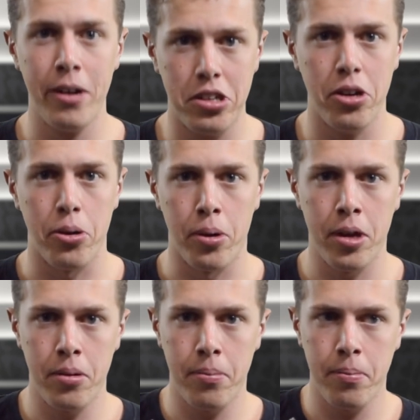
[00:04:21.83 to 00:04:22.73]
ado,
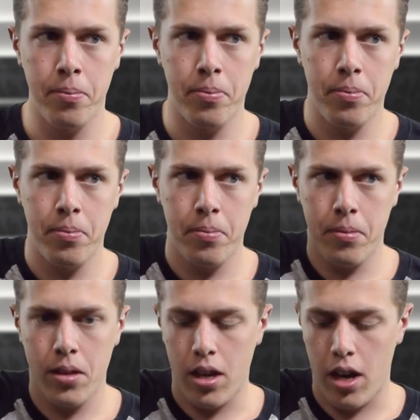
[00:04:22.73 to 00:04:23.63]

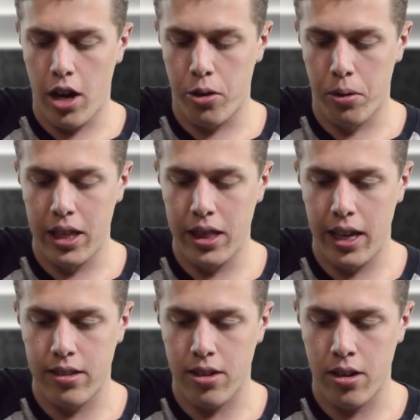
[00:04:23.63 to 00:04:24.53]
a green
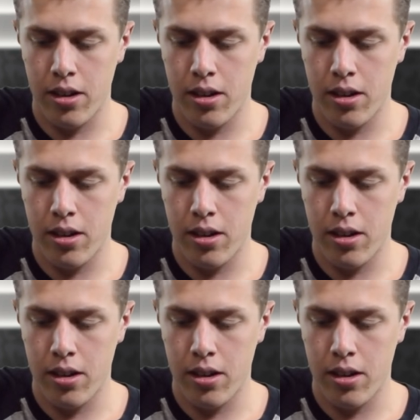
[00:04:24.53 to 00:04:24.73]
laser.